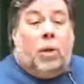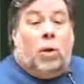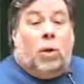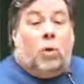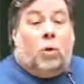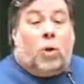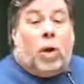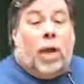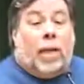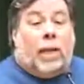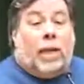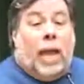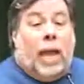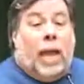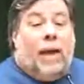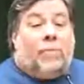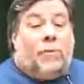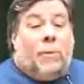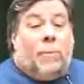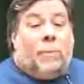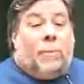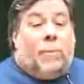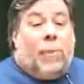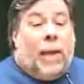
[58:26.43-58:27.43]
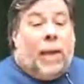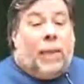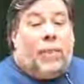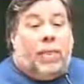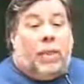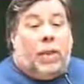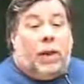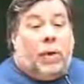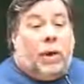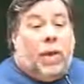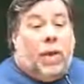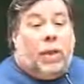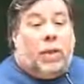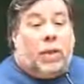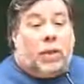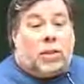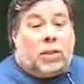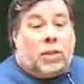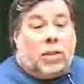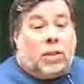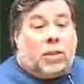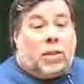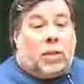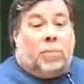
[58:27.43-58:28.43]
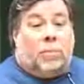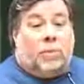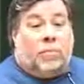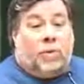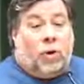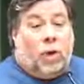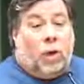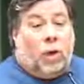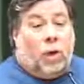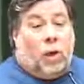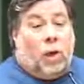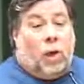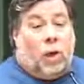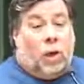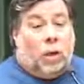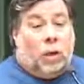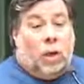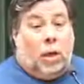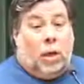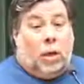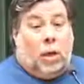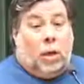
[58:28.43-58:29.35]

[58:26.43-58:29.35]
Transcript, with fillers: who kind of haven't been there in the system very long.